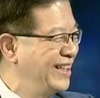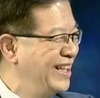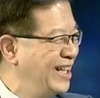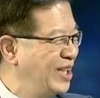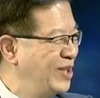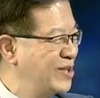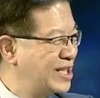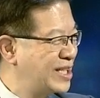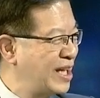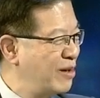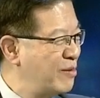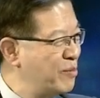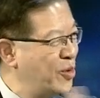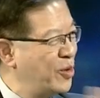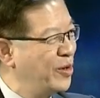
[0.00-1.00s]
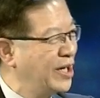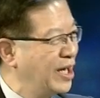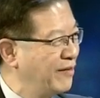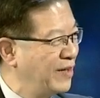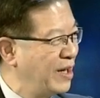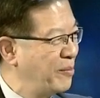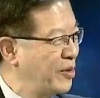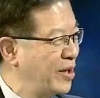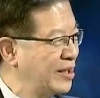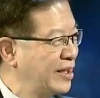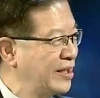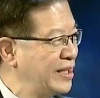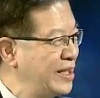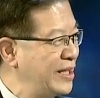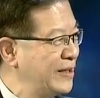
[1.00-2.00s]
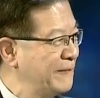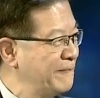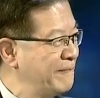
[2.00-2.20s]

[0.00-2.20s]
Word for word: yeah, to sell more of our product here. To,